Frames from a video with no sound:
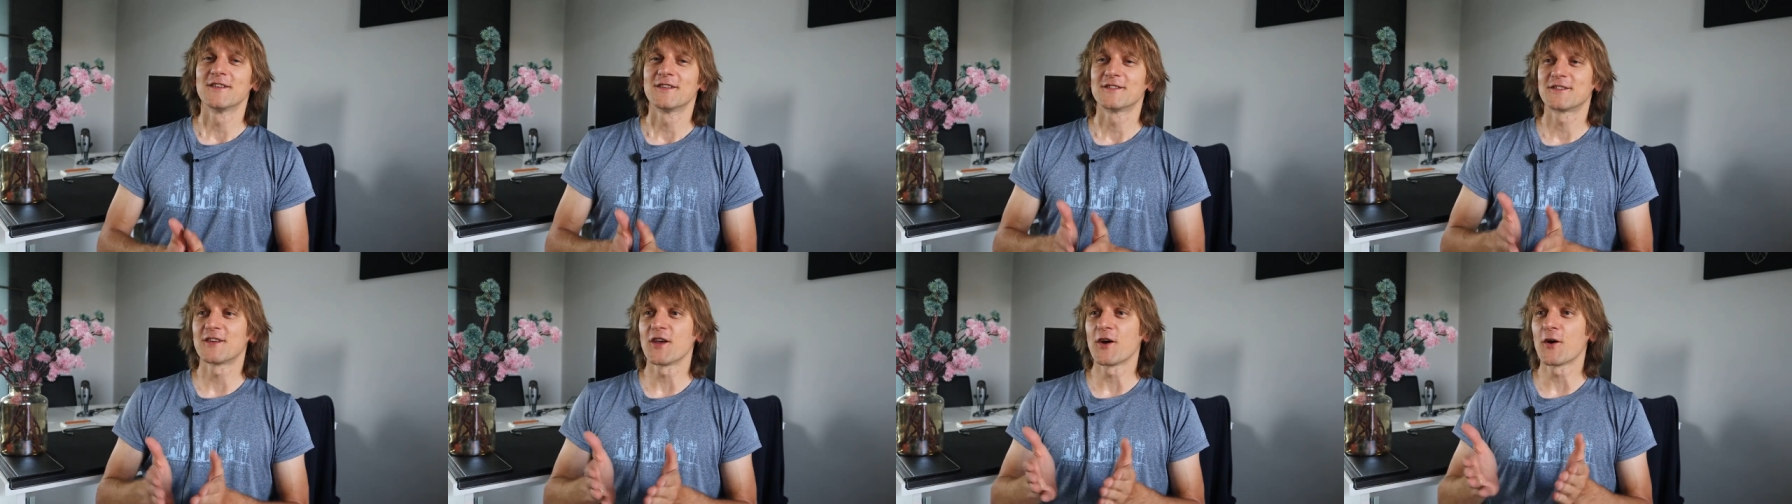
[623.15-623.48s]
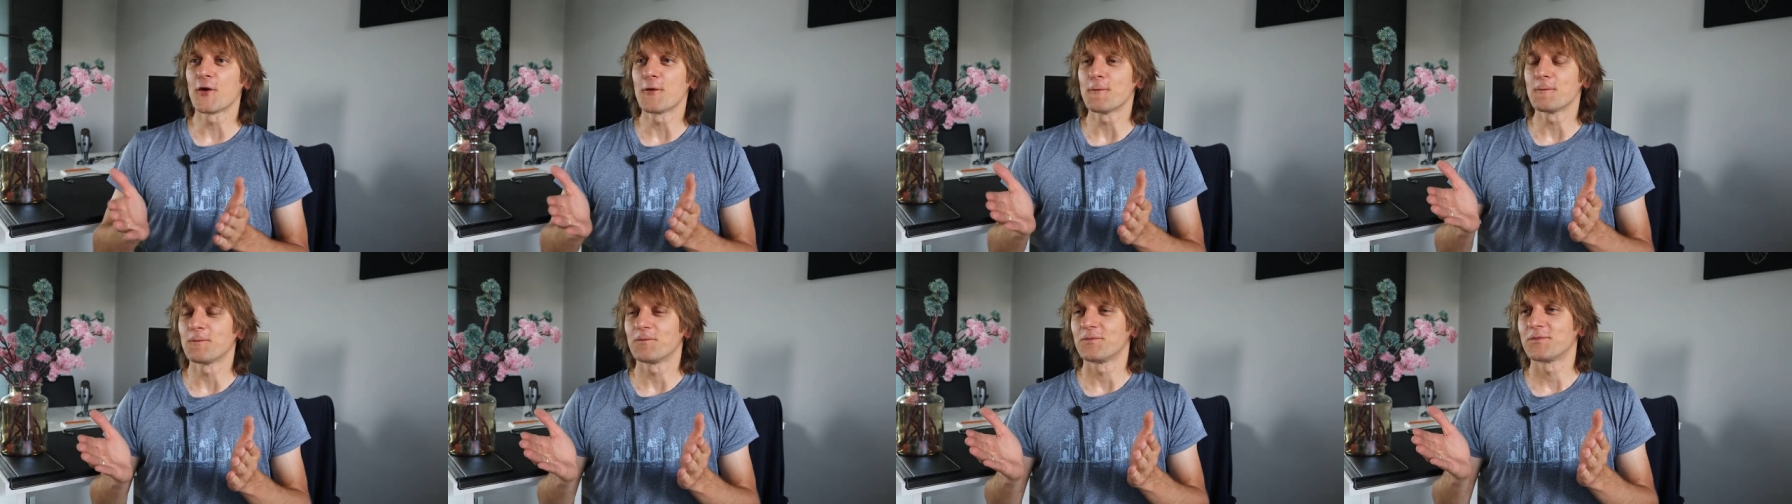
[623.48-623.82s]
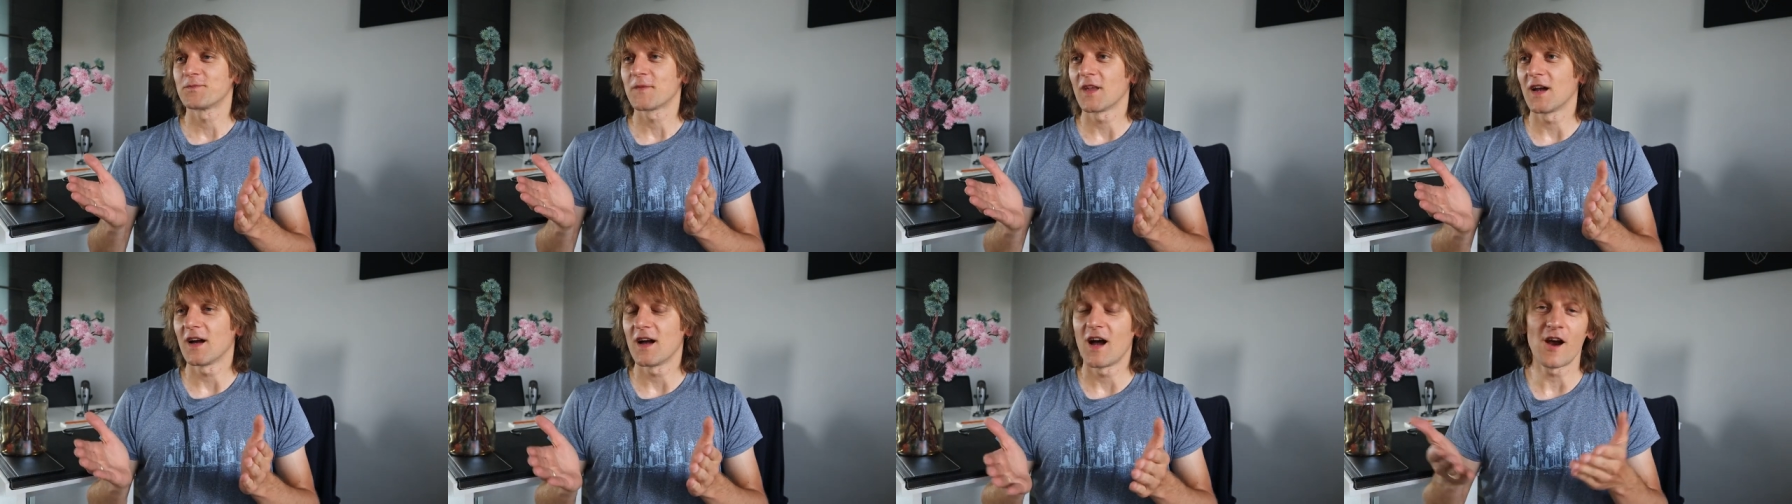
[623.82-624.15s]
So
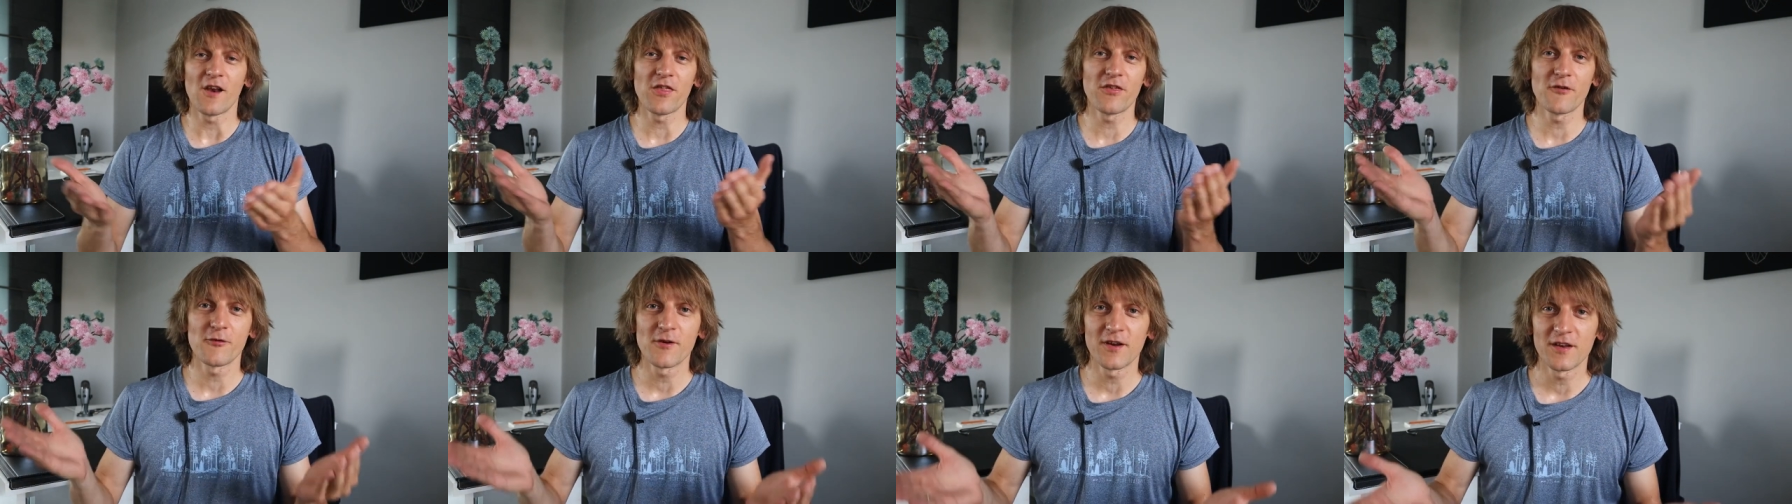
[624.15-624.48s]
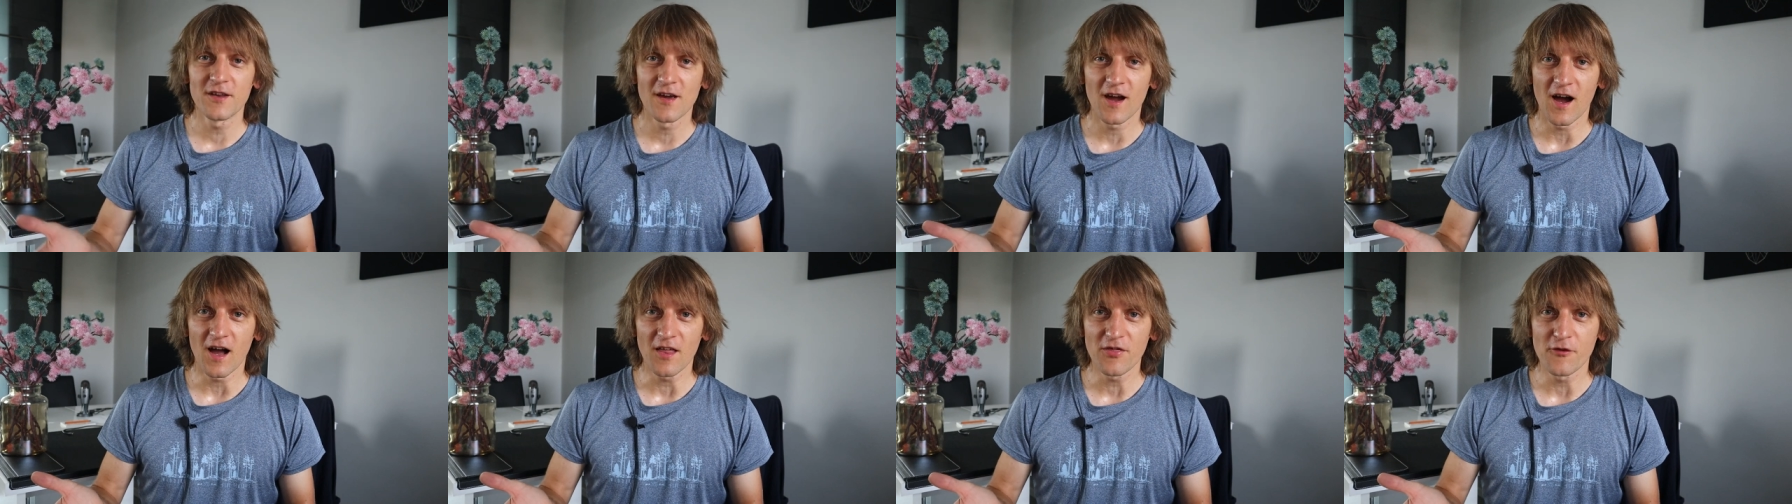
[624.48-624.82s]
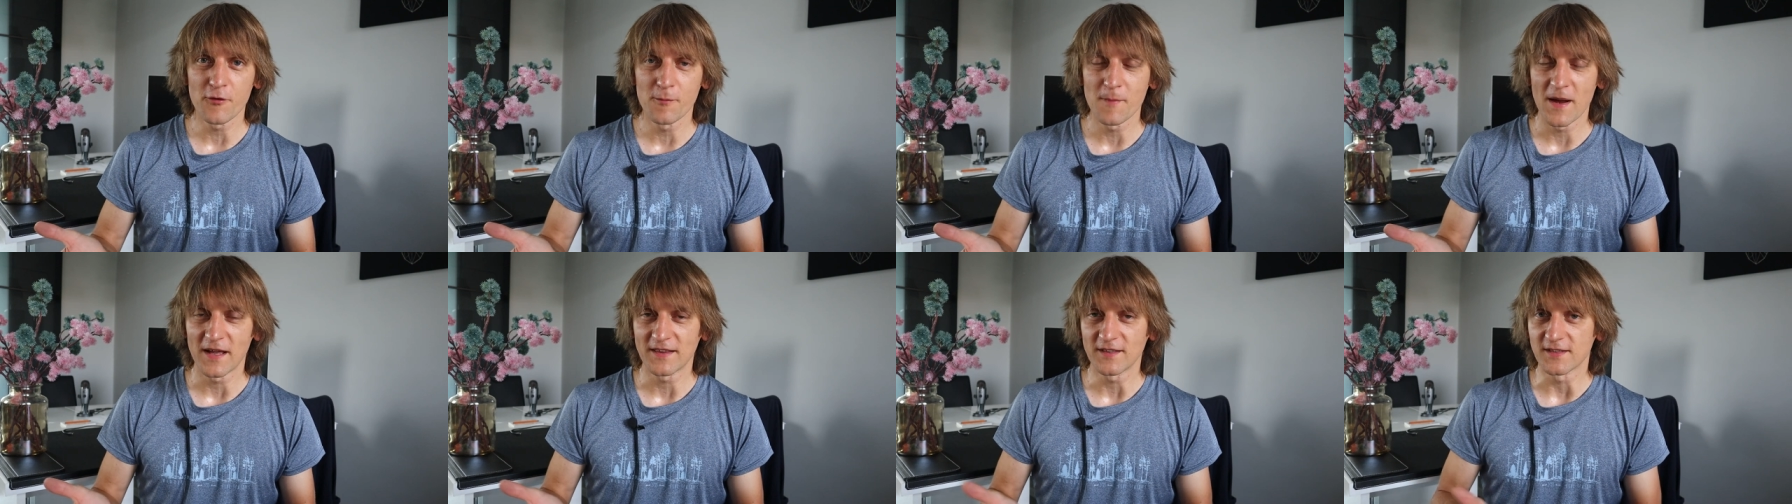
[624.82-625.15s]
uh, are there any
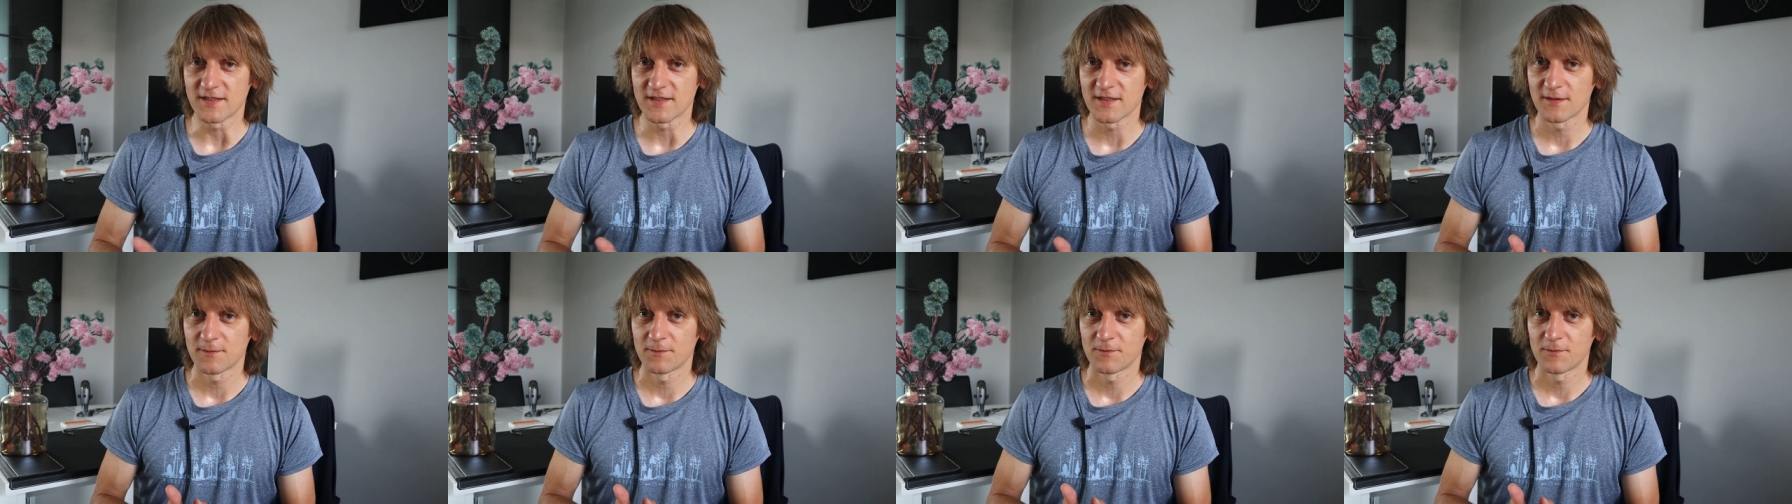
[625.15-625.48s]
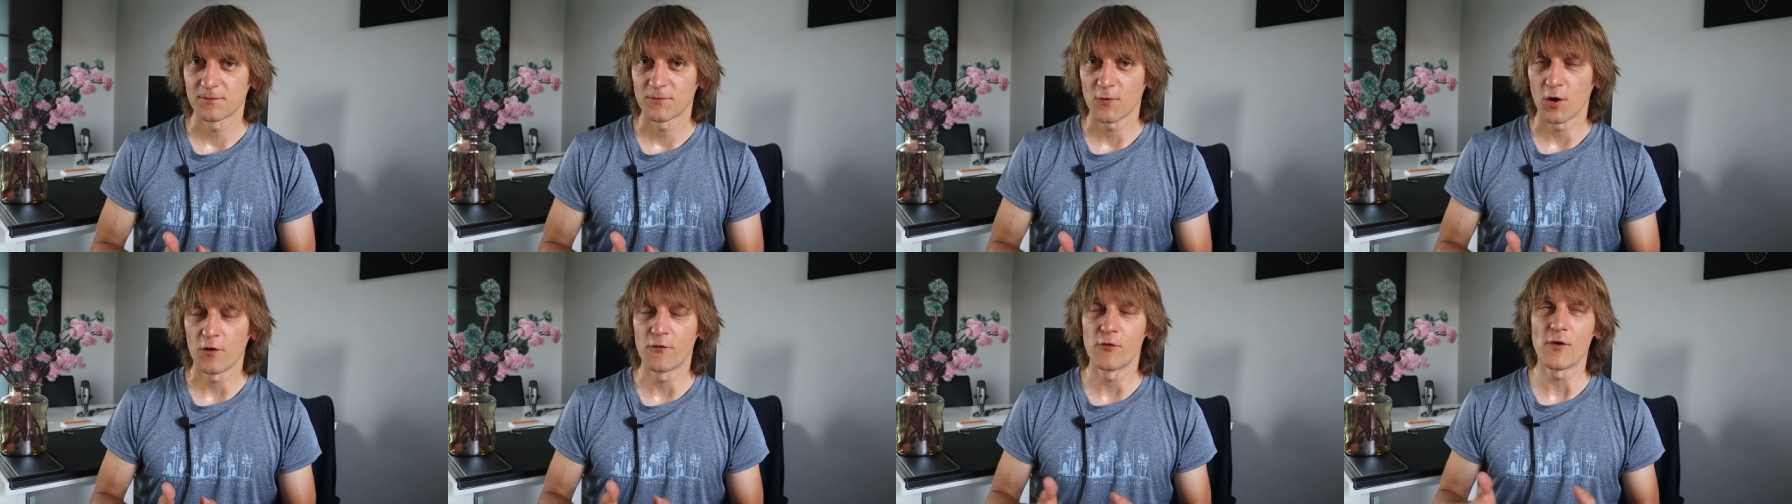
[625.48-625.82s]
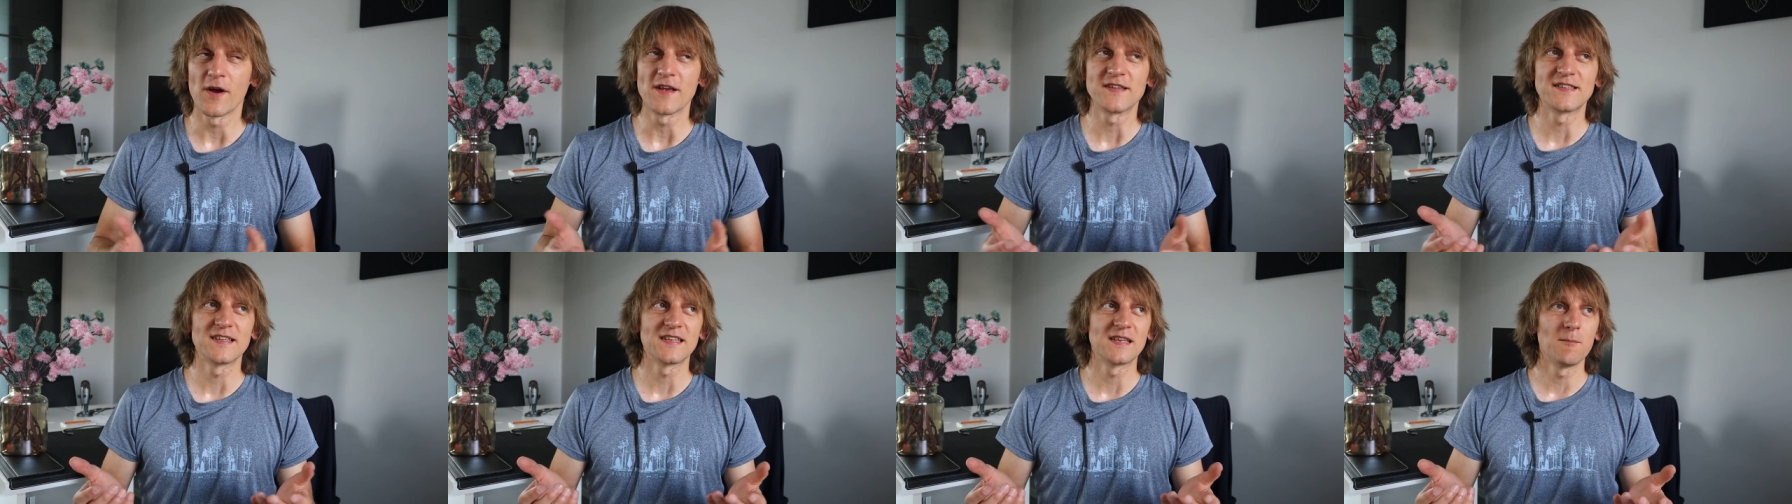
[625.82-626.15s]
other methods of
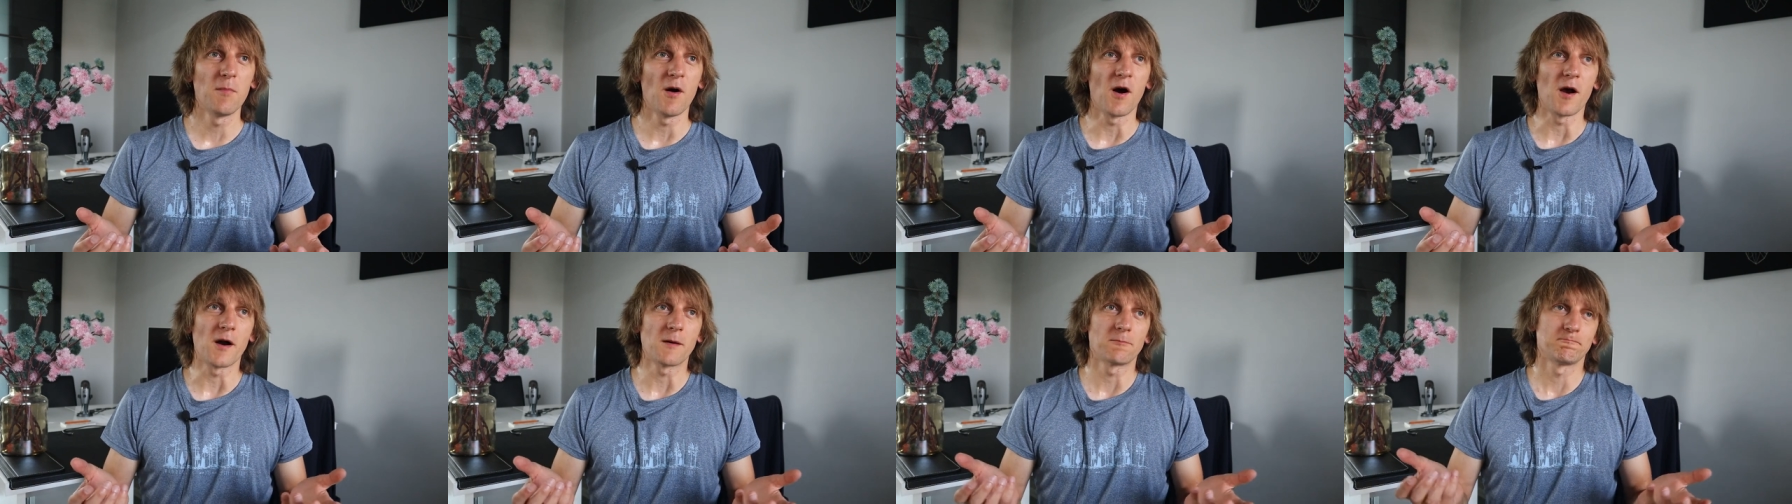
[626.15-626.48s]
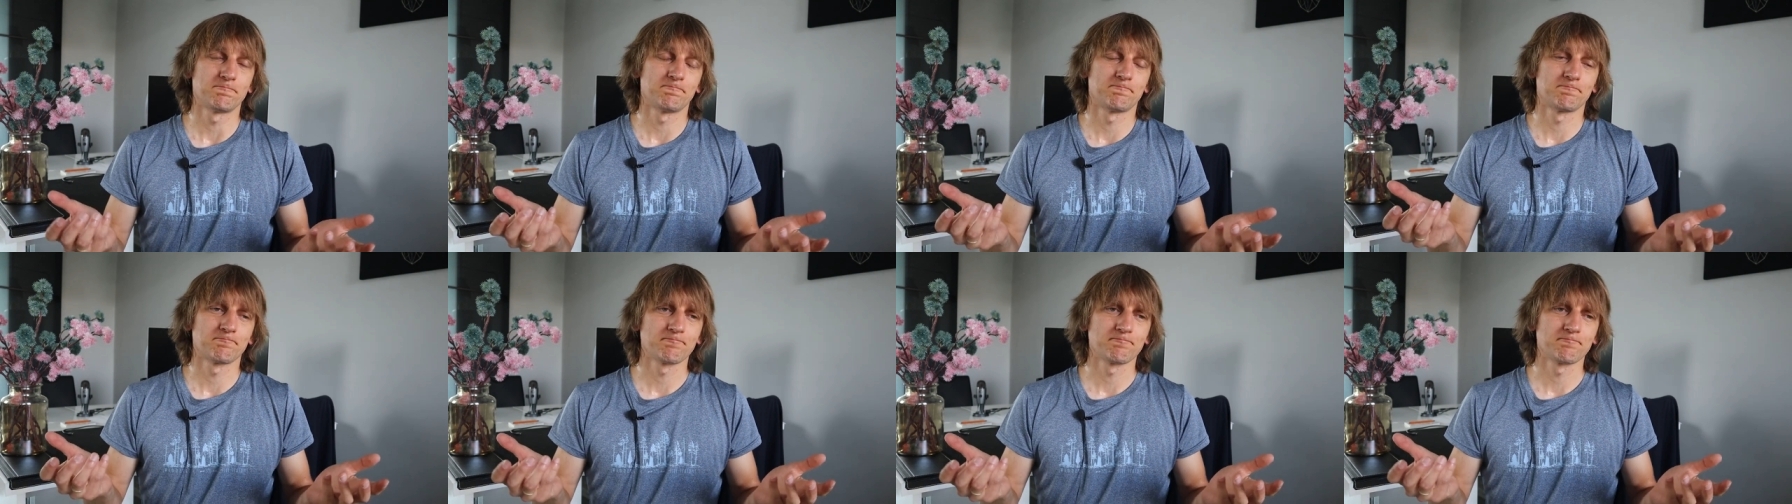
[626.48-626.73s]
raising the bar?